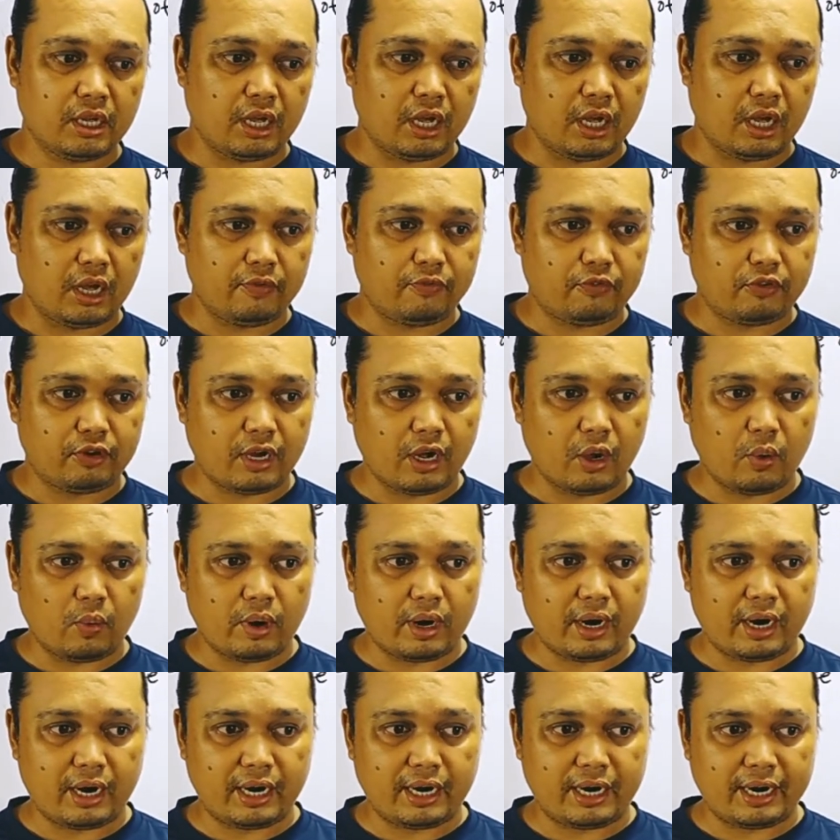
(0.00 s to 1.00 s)
for
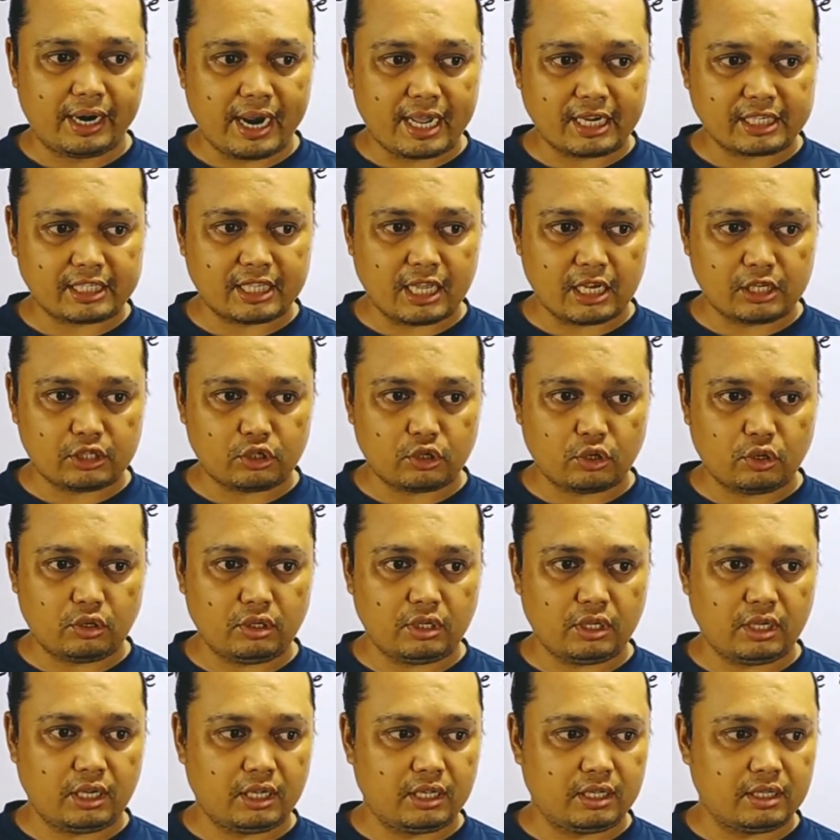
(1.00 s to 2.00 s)
our next lesson
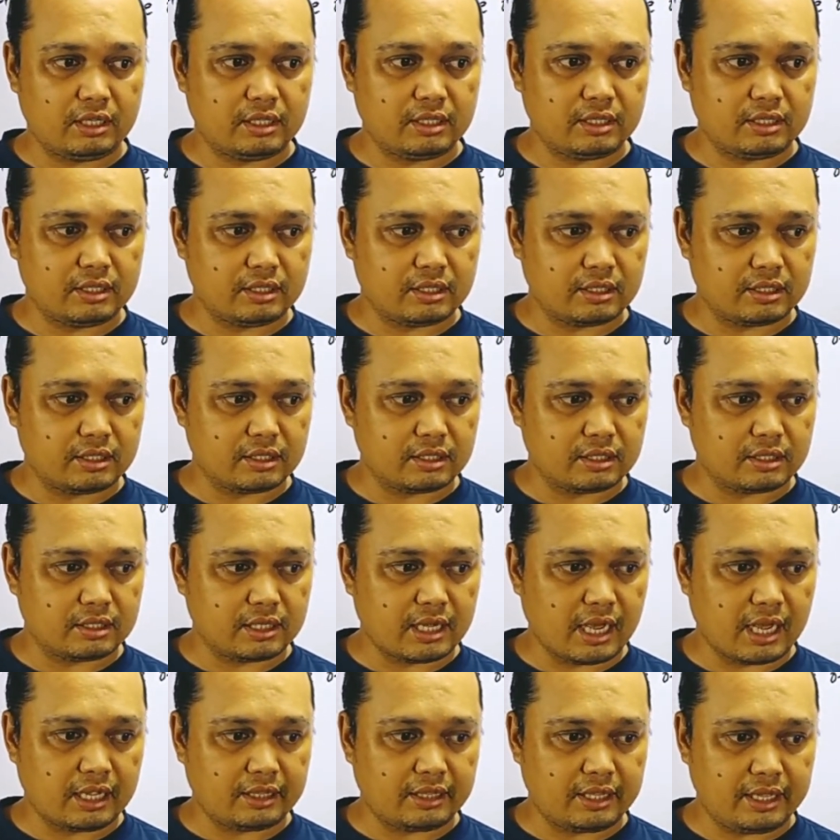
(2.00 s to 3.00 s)
in
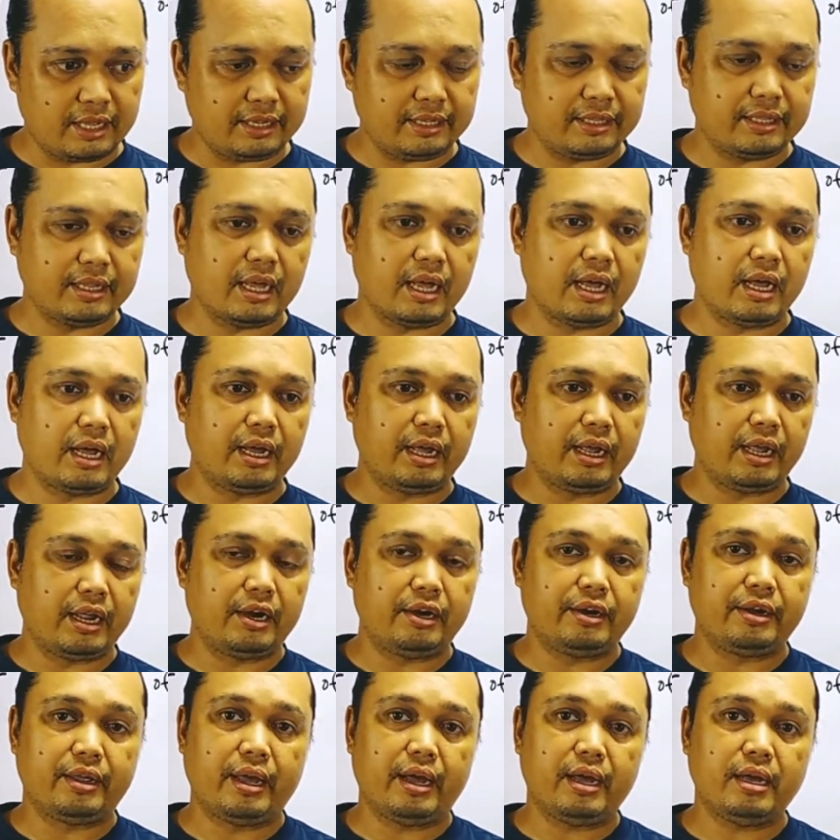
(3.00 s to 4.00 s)
getting the
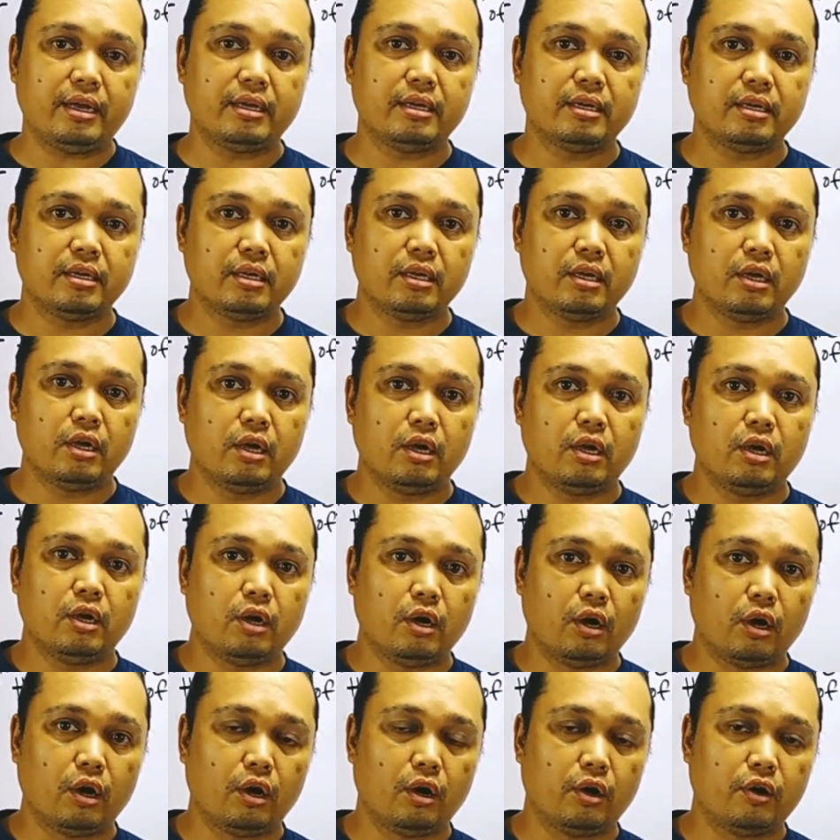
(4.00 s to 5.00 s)
area
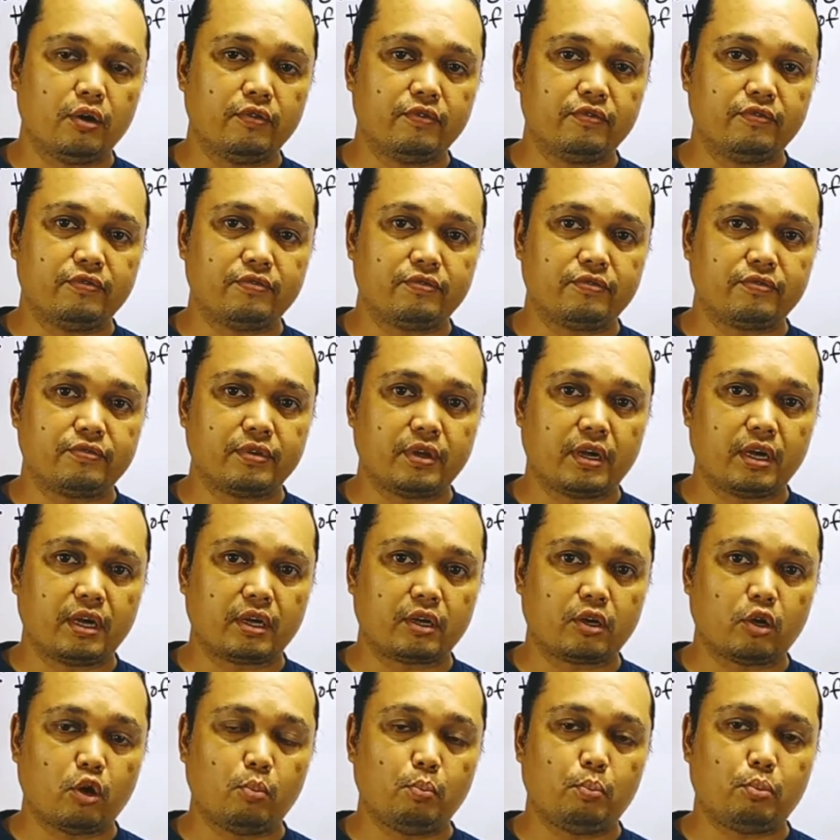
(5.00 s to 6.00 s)
of
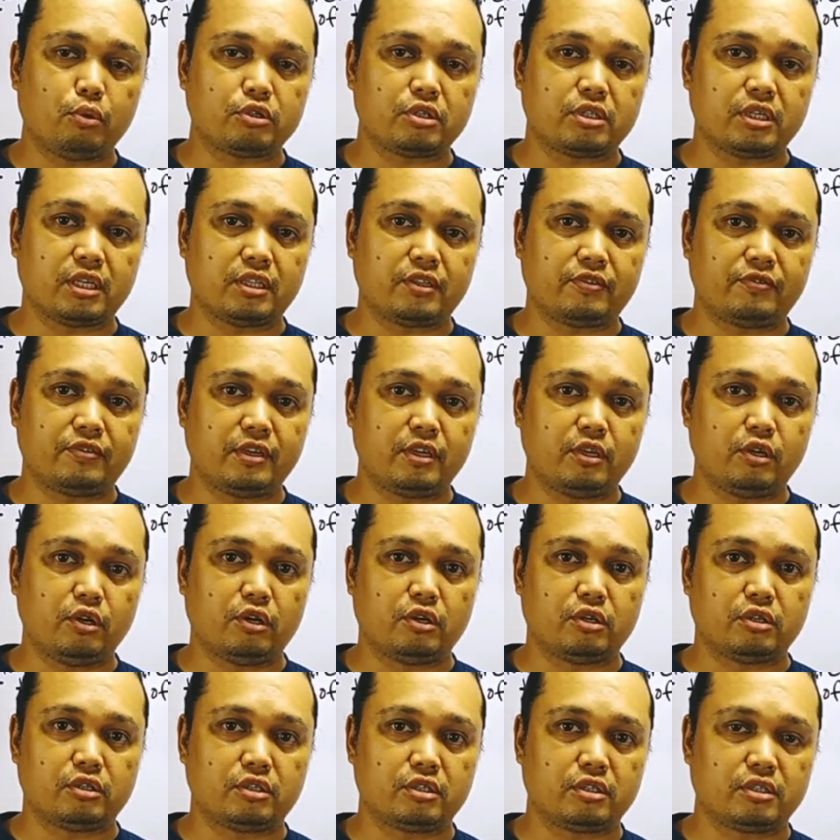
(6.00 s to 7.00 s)
composite
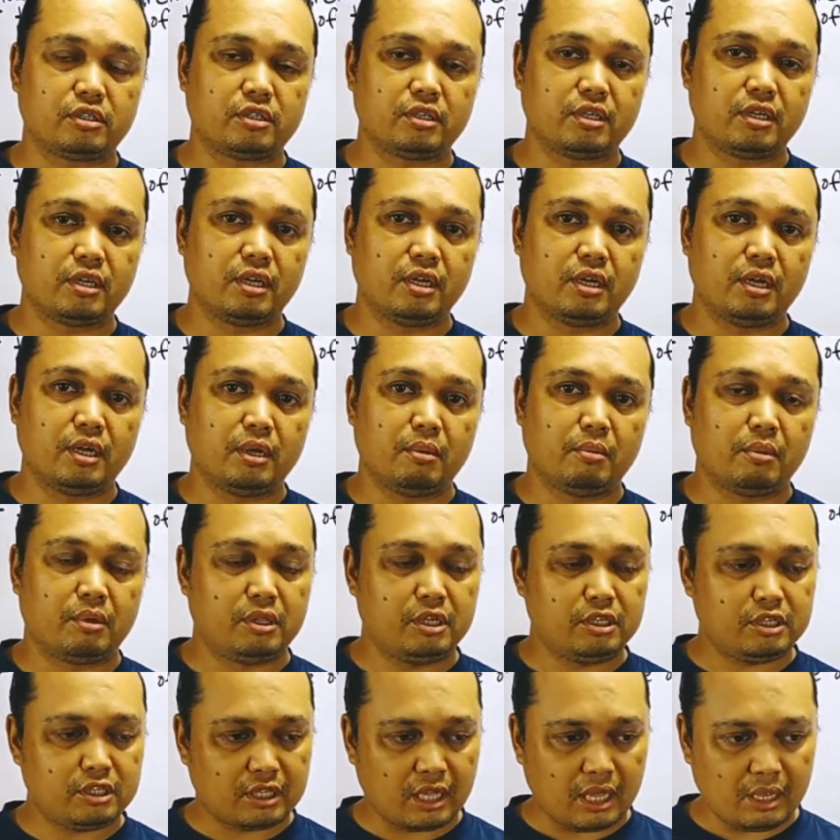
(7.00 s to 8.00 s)
figures. But
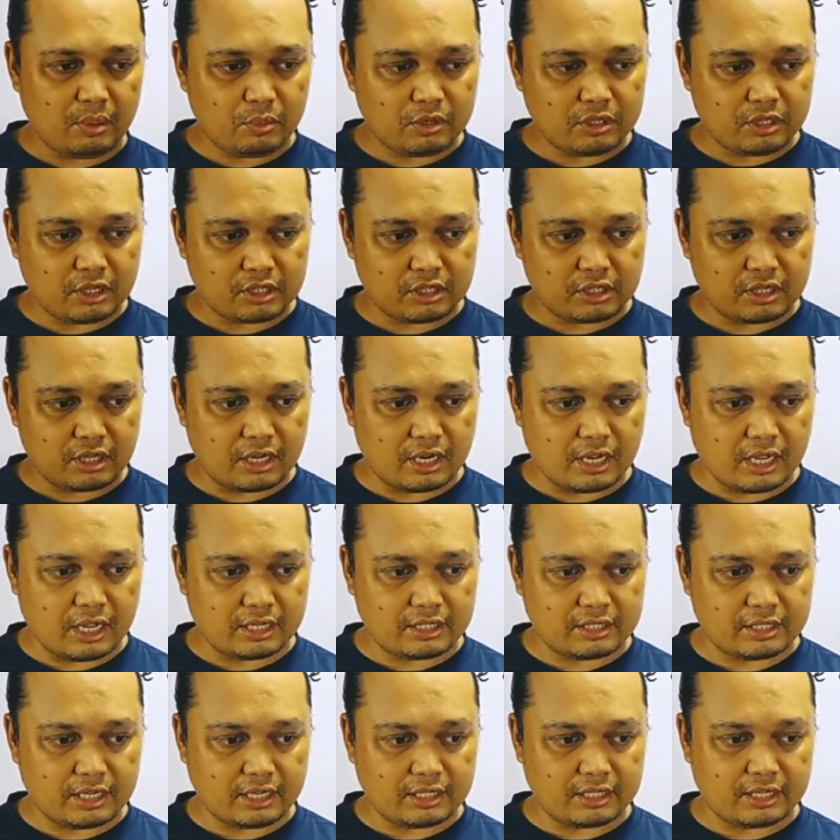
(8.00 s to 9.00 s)
this time we're just
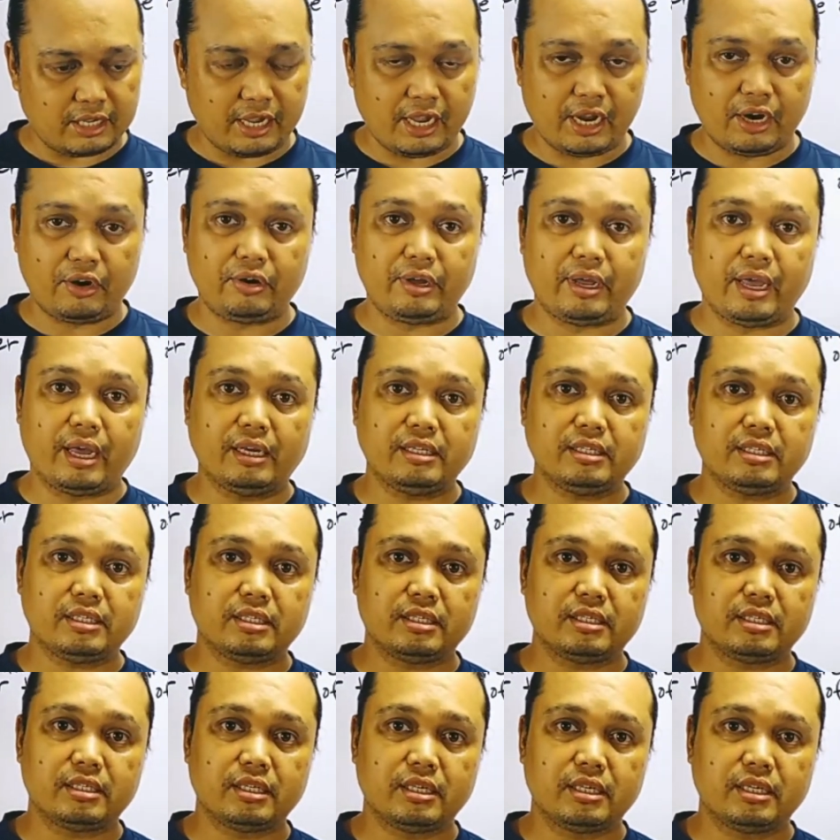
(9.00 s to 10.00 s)
gonna take the
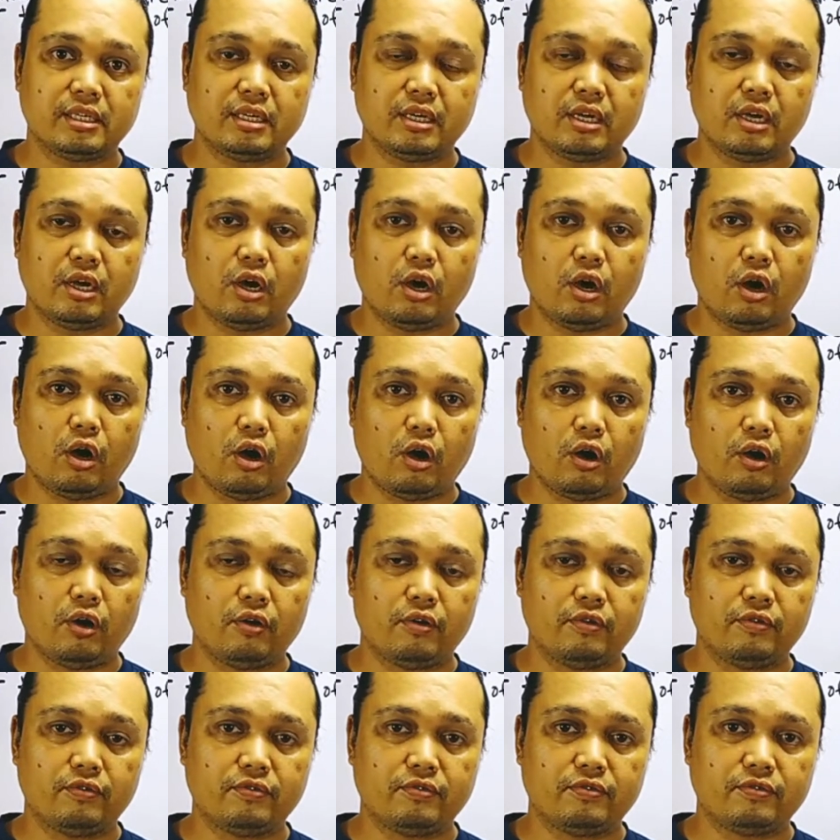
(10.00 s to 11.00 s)
areas
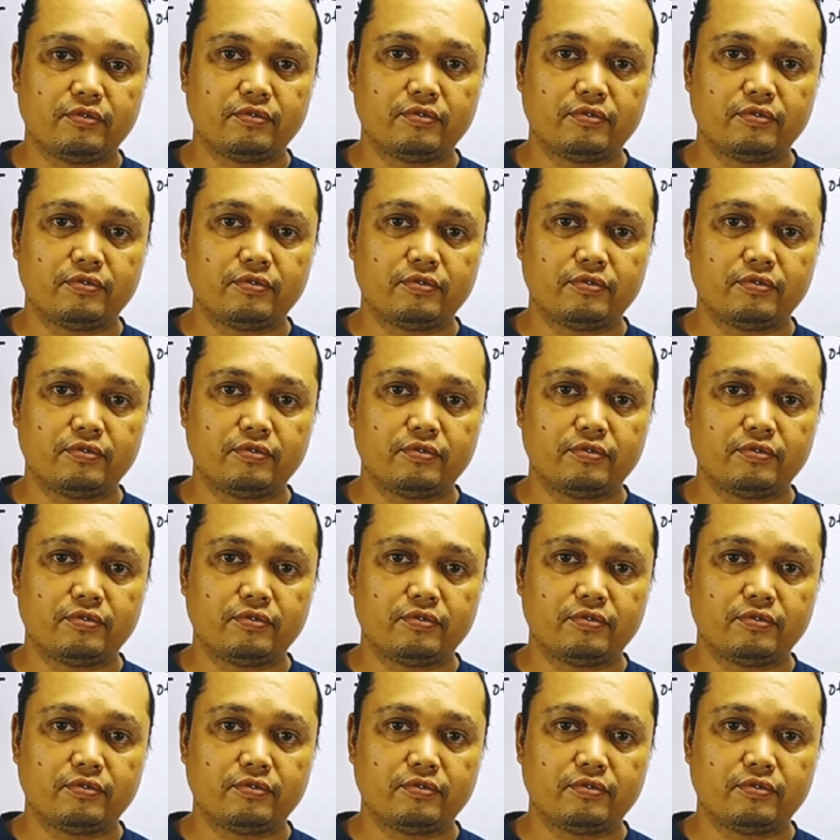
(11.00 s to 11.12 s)
of